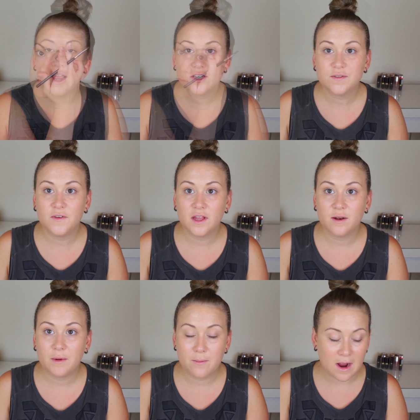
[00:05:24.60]
just fill
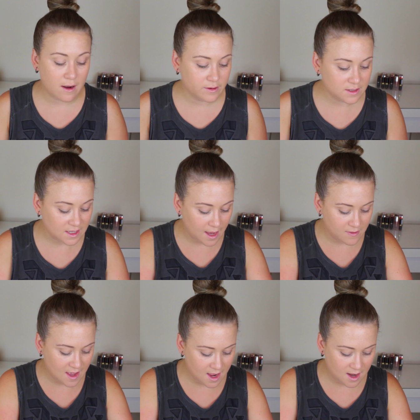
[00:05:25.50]
in my brows,
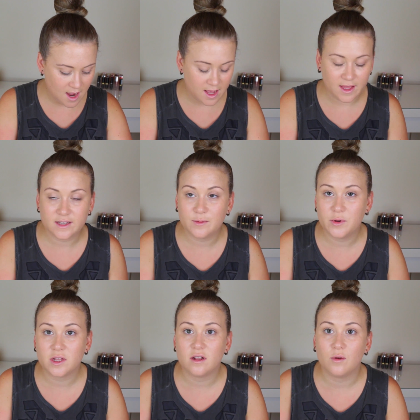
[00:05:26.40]
and then I like to
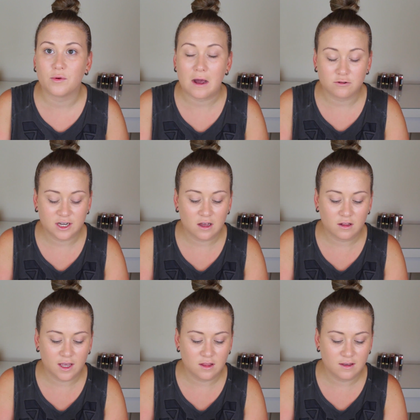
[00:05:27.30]
put a little brow
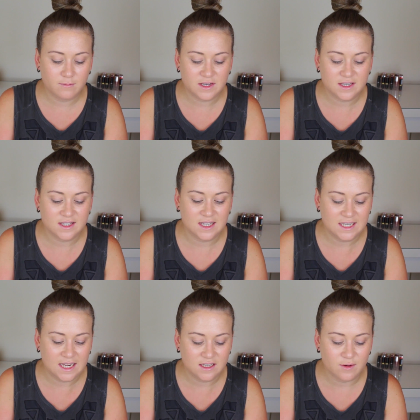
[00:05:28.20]
gel in them. This is the
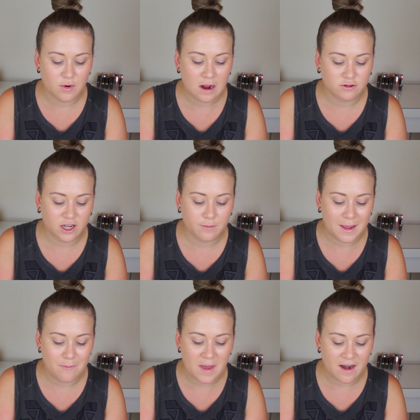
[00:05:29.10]
Tinted Brow Gel
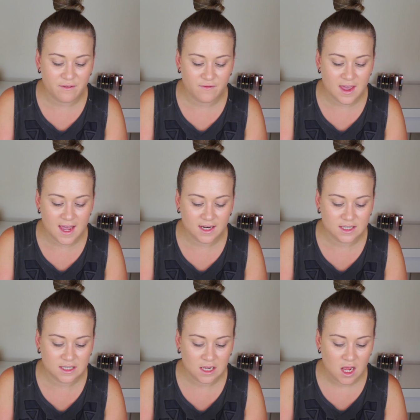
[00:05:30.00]
by
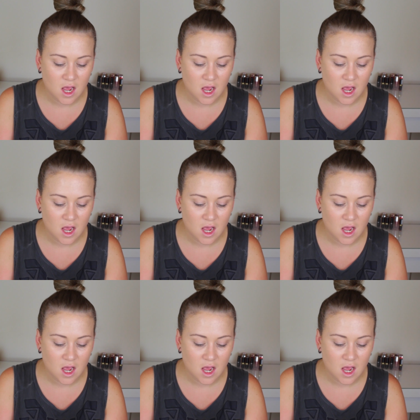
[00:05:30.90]
Benefit,